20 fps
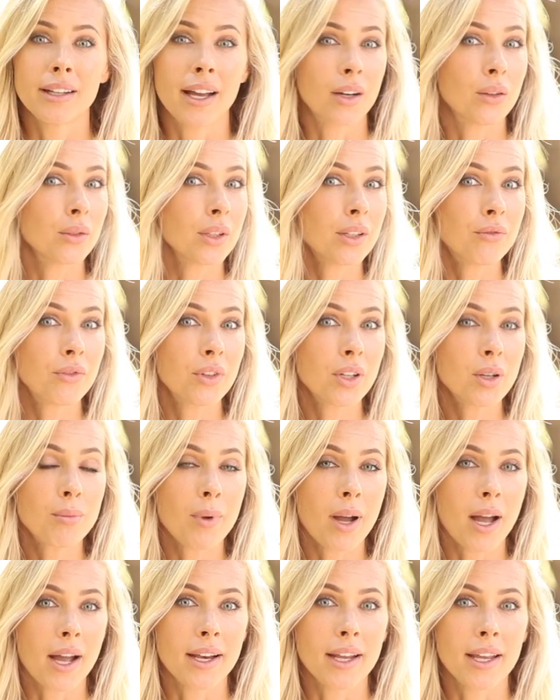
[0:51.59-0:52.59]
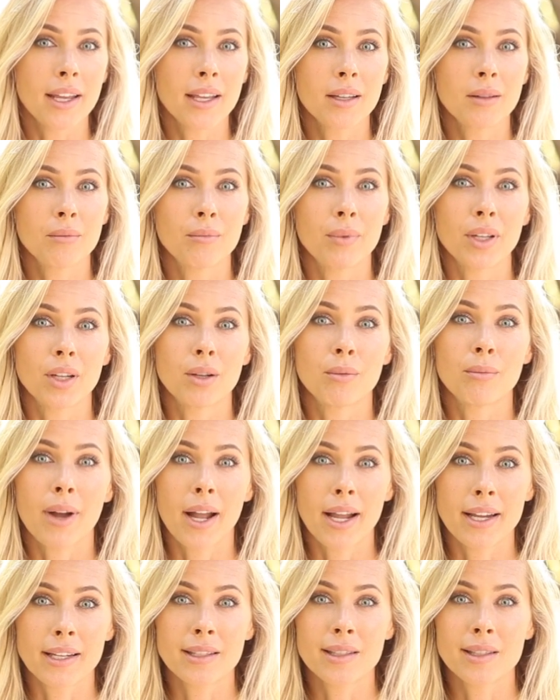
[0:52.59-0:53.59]
Not only for your body, but your
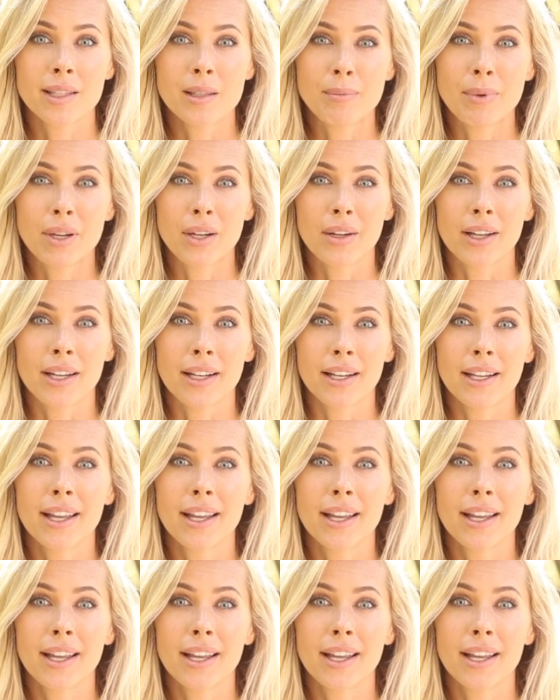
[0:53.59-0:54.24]
mind and spirit,